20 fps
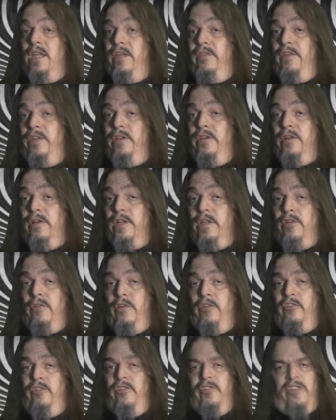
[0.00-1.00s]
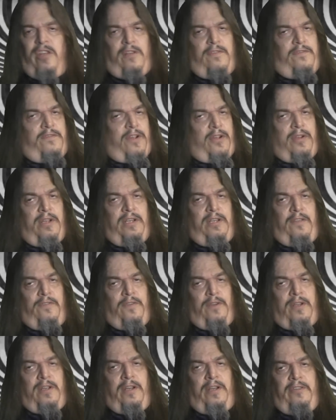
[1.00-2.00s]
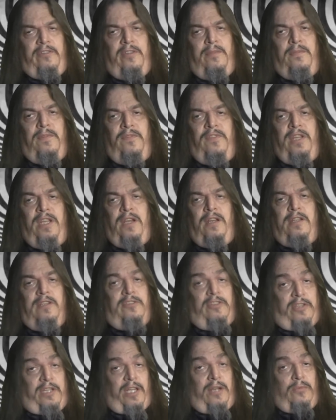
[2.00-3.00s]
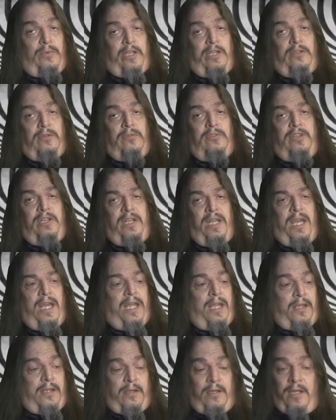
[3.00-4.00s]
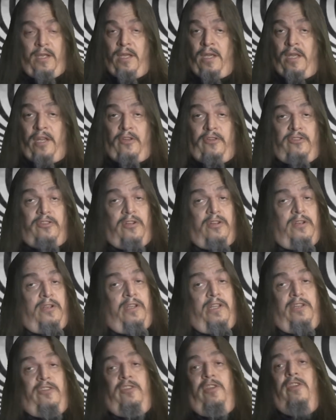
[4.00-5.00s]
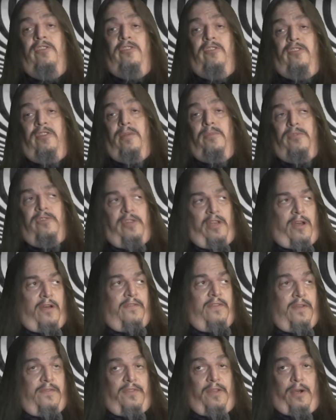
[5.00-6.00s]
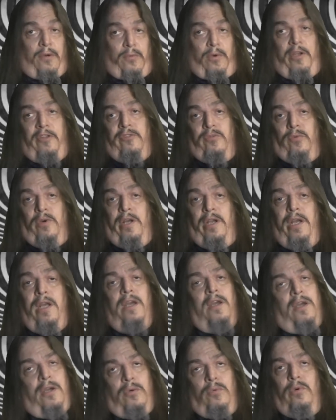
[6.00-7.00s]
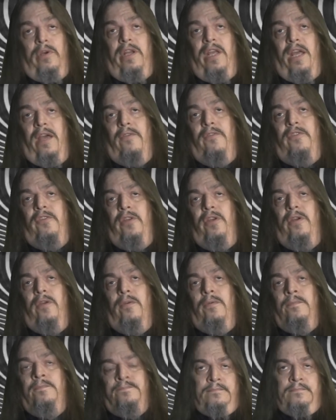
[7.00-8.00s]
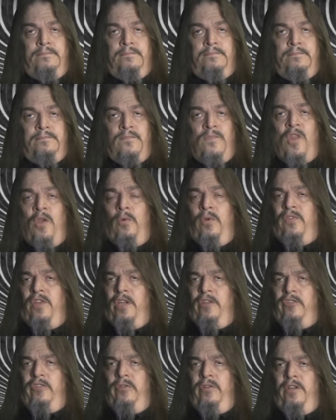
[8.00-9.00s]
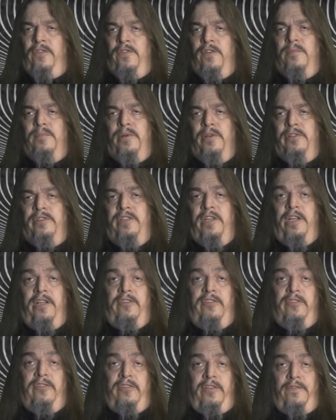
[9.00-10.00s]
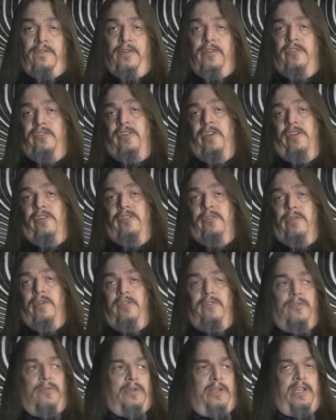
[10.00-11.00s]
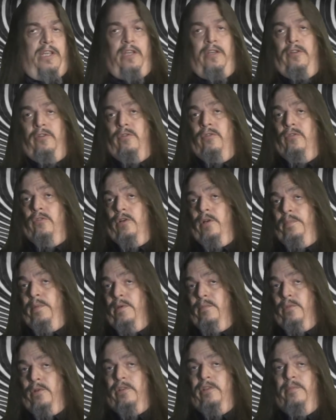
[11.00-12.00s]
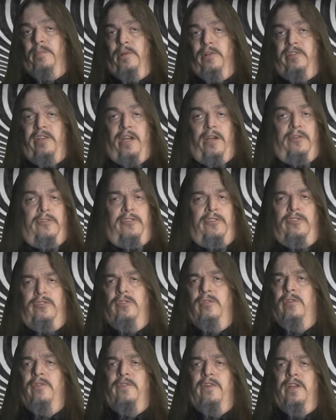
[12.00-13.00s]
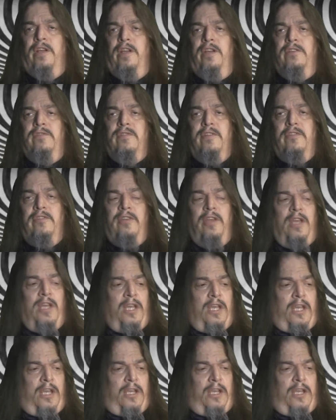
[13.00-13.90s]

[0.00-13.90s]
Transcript: Even the early Christians had a very different concept of theology than we do today. Certainly, Jesus himself, if there was one, would have too. We've got two different birth dates and different centuries for a kid who grew up in multiple towns in two different countries.